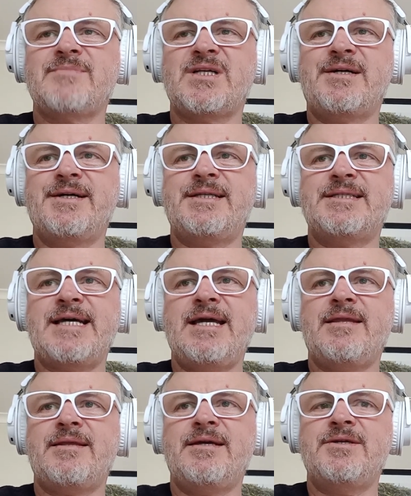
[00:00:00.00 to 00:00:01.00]
I take
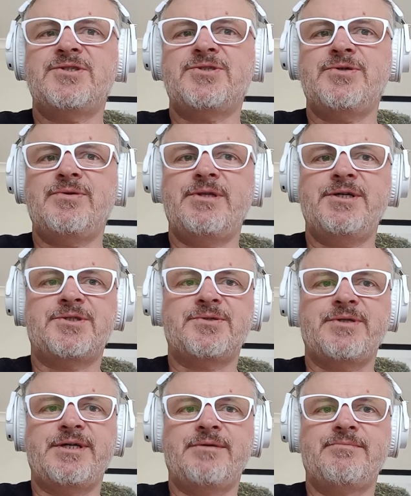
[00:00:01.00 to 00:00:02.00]
things too
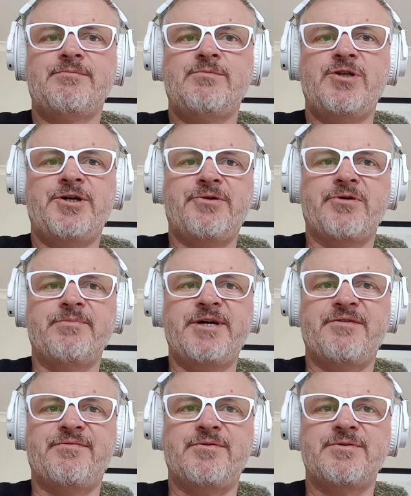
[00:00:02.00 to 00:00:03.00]
literally. Well, I know what
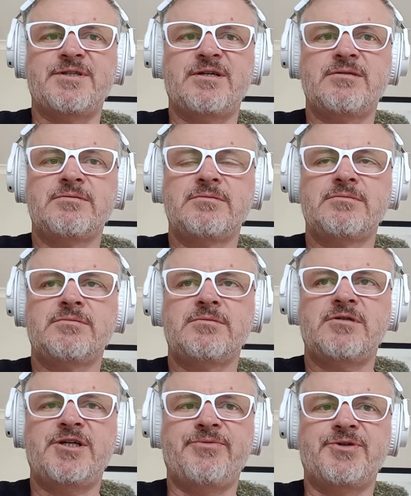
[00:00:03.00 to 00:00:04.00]
metaphors are.
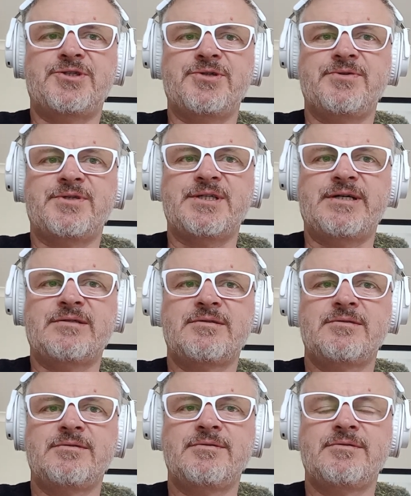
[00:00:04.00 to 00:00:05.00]
I know what jokes are.
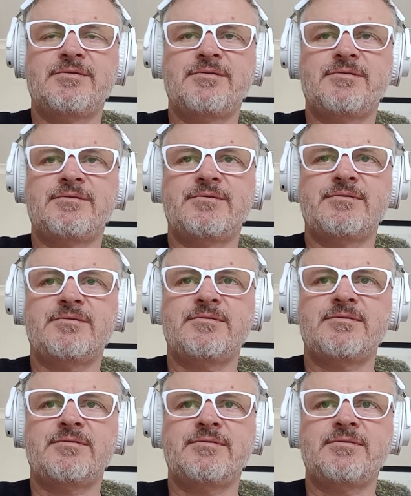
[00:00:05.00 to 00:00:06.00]

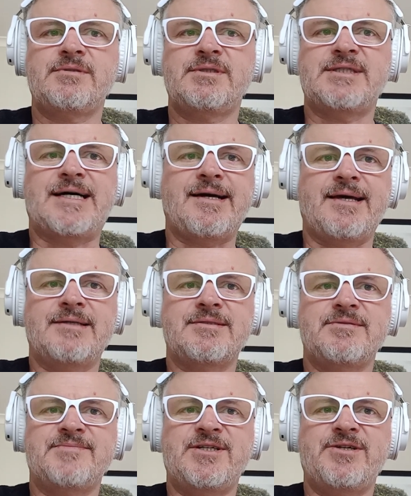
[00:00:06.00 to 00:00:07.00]

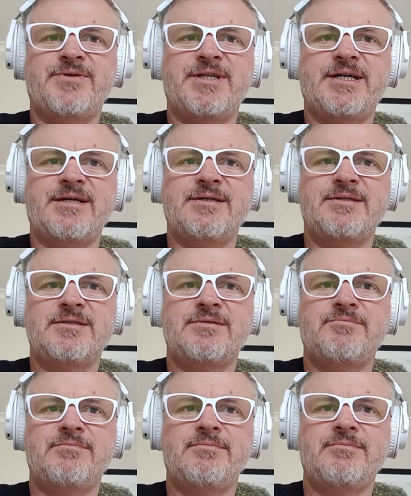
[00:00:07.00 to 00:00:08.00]
Sarcasm, I know what that is,
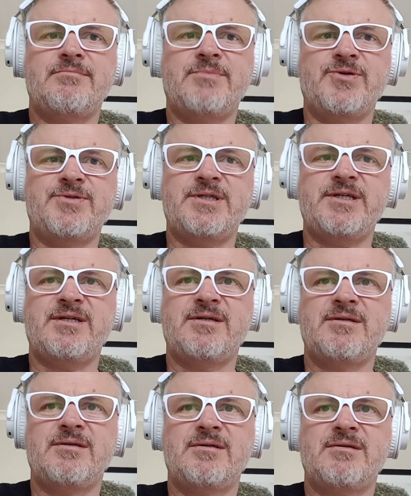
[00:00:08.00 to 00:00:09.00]
mostly.
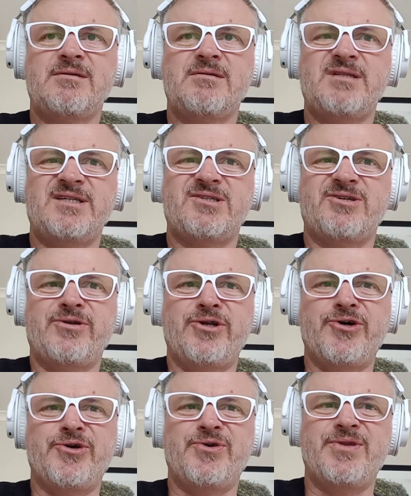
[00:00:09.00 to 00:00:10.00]
Unless I don't
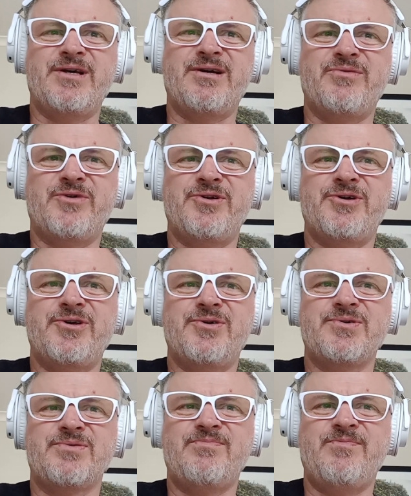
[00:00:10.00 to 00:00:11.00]
know you, then I won't know
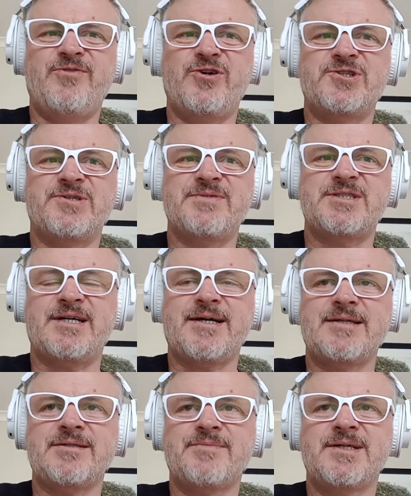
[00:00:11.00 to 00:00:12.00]
your version of
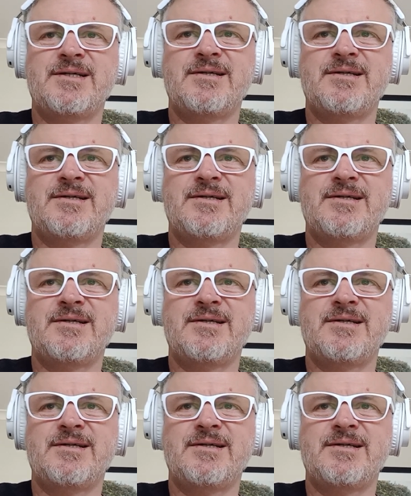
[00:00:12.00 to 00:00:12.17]
sarcasm.